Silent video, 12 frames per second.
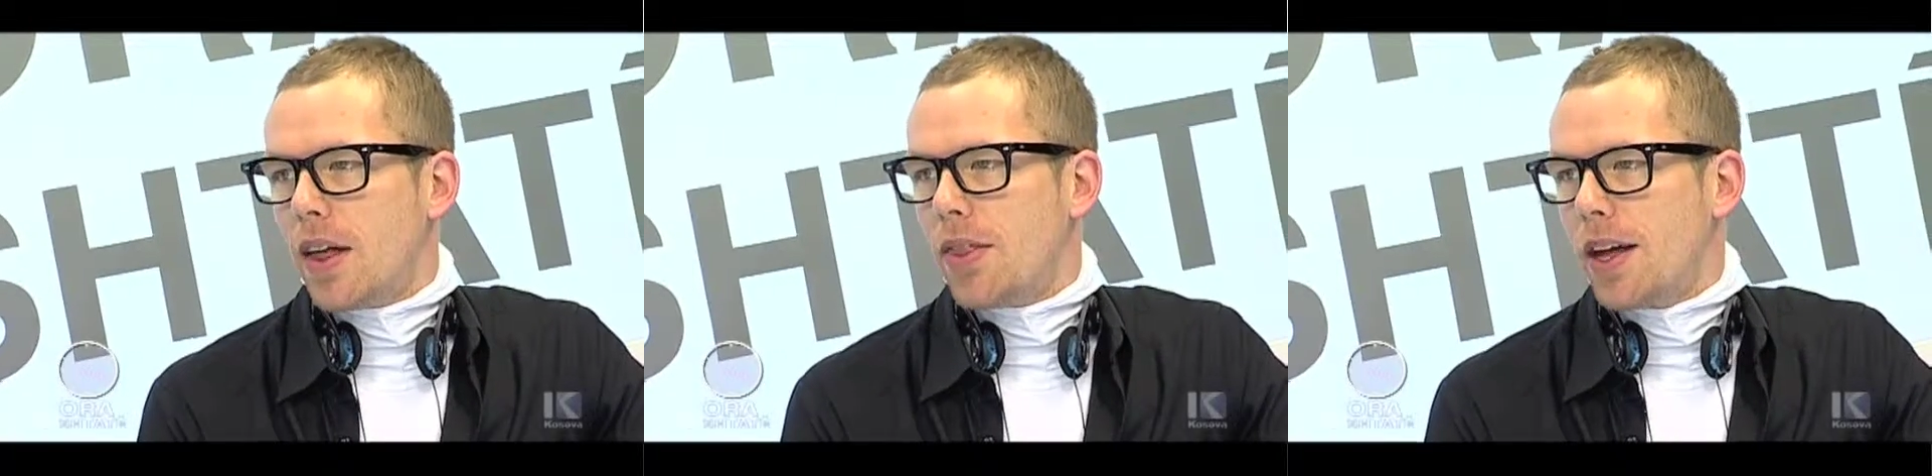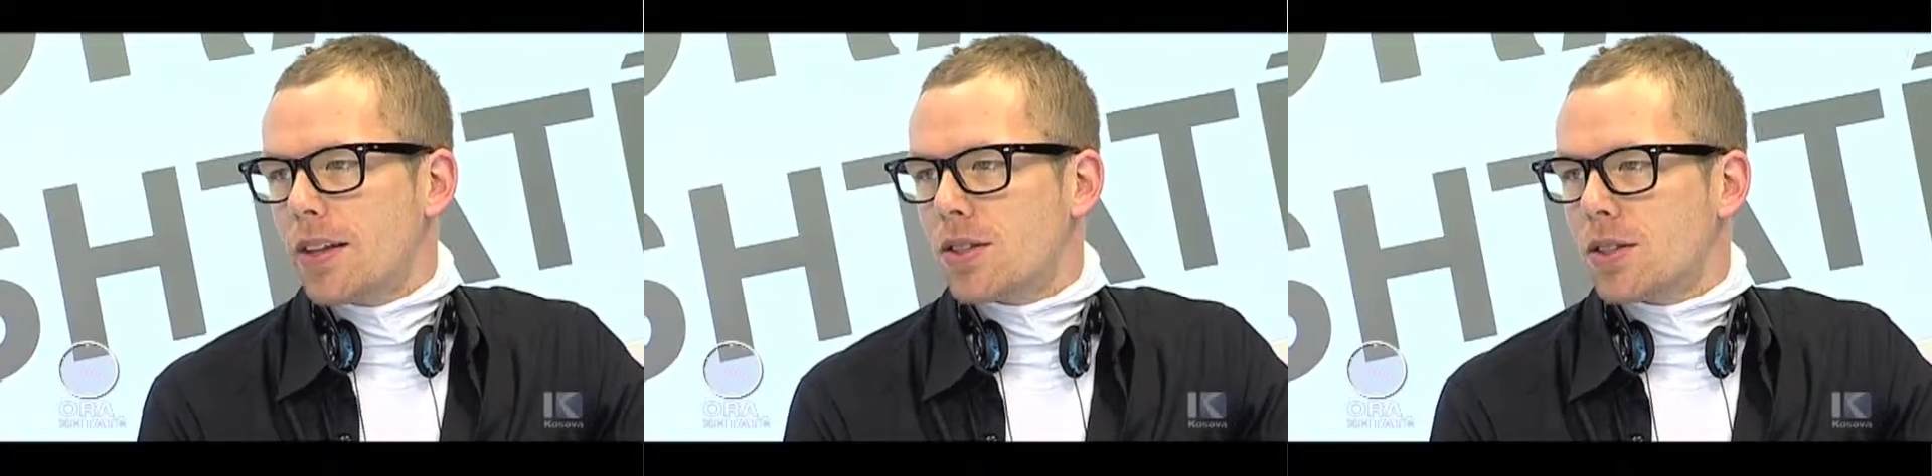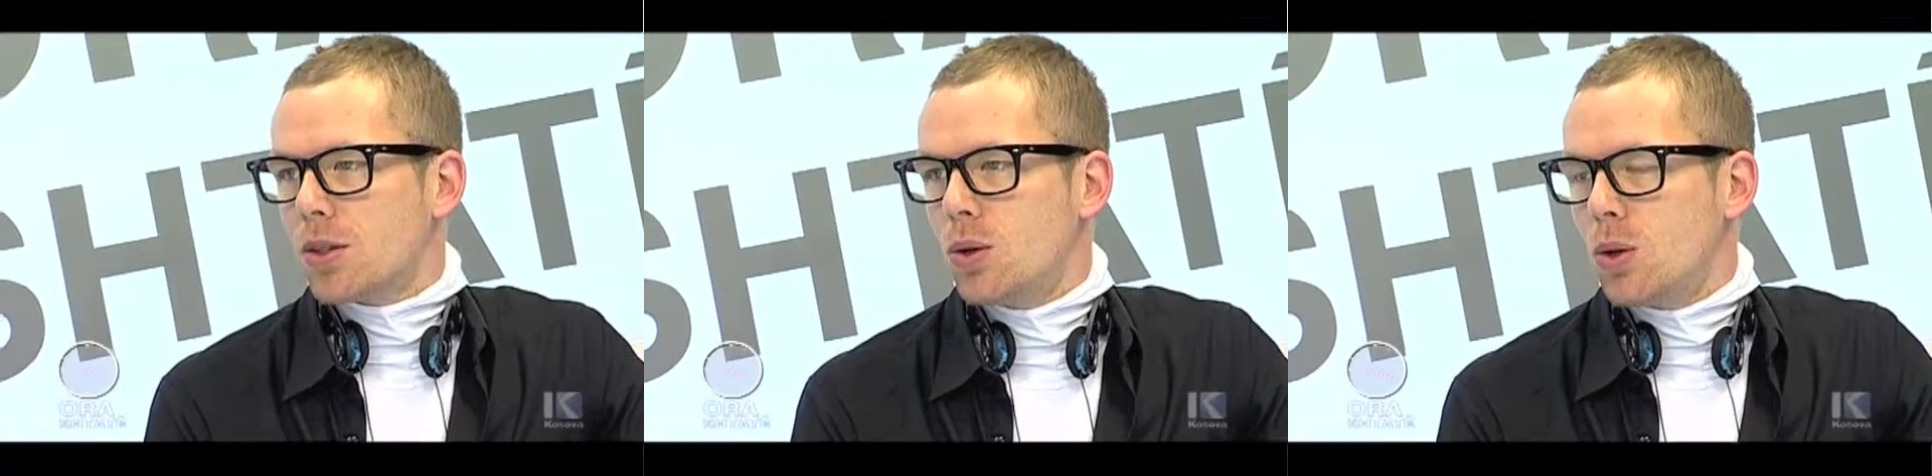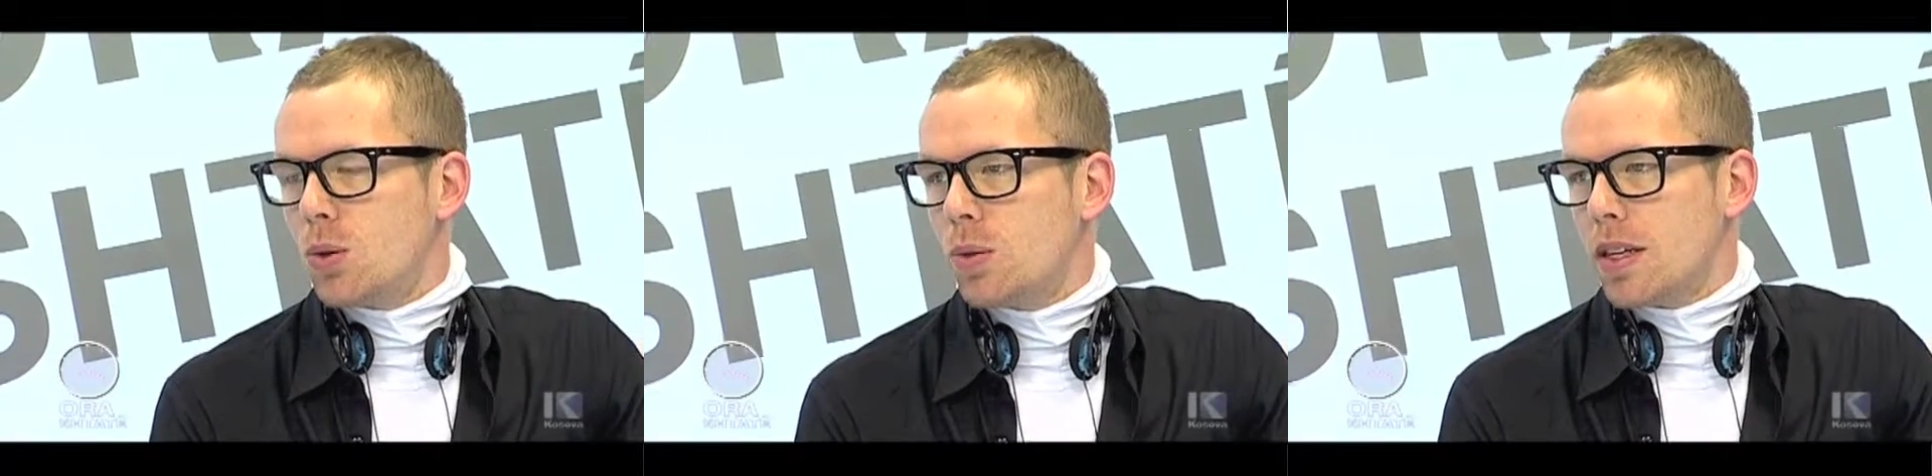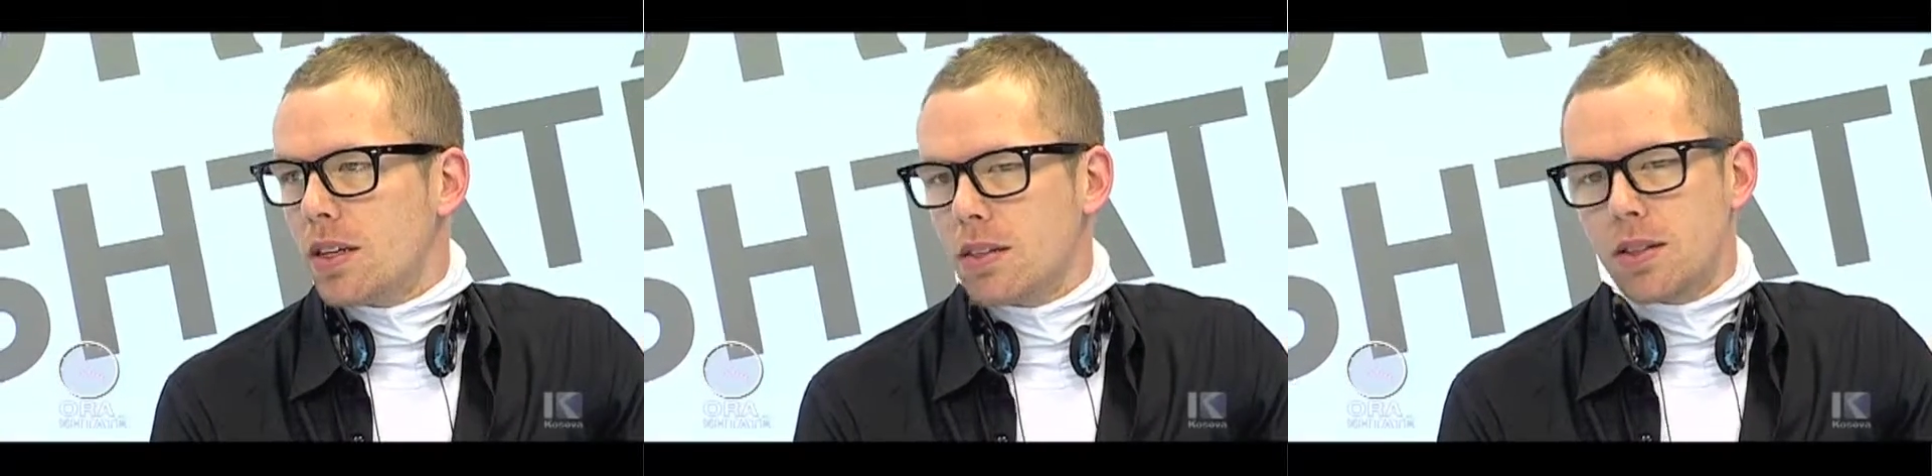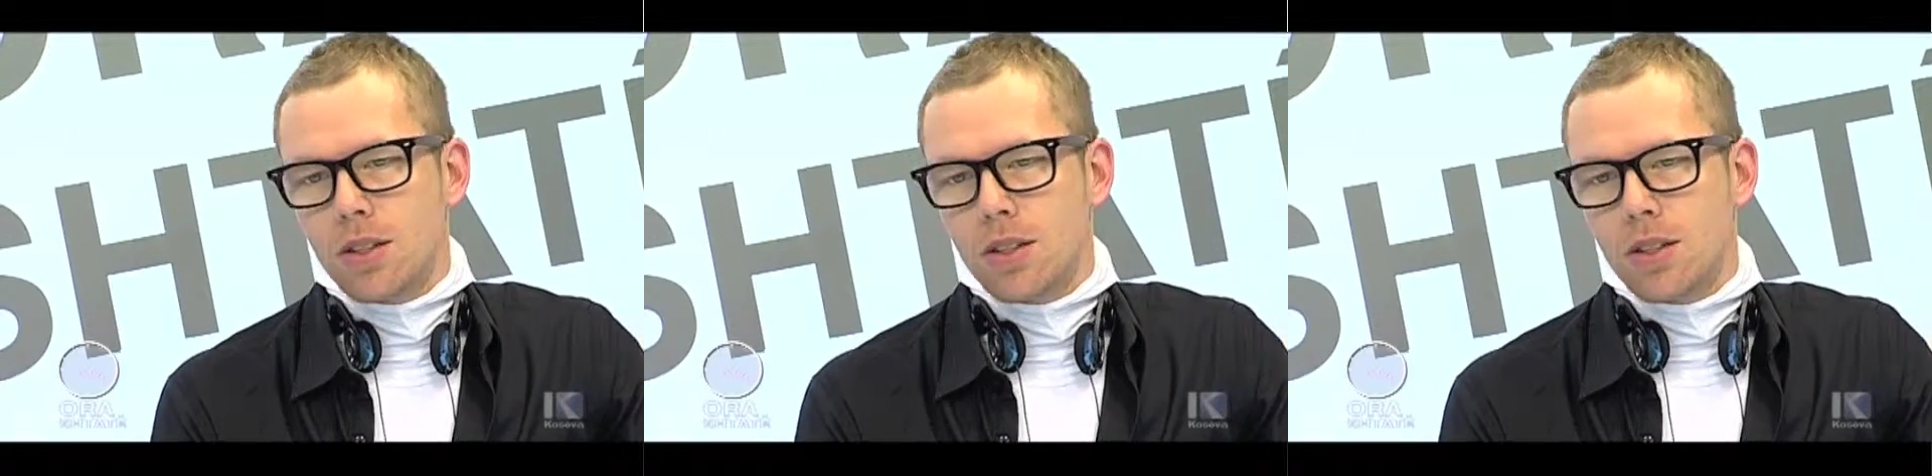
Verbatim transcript: And then in school we